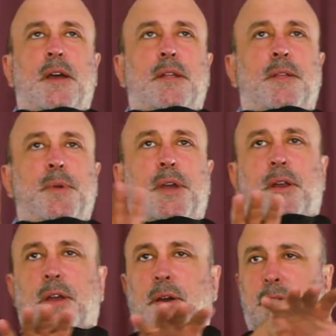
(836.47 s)
and then we're
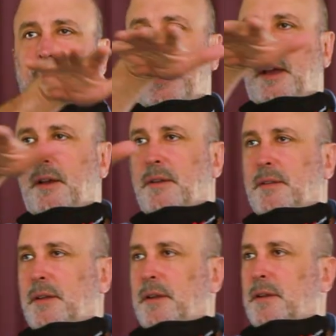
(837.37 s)
going to go there
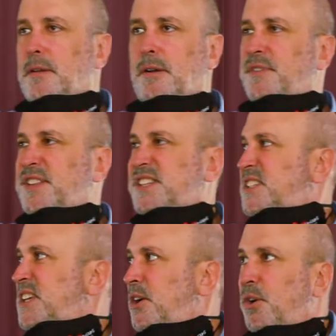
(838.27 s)
uh, over the
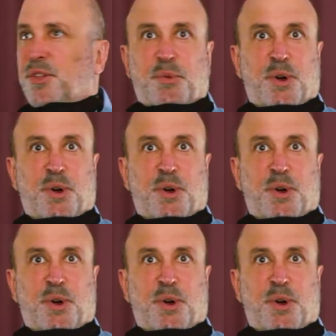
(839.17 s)
sea or the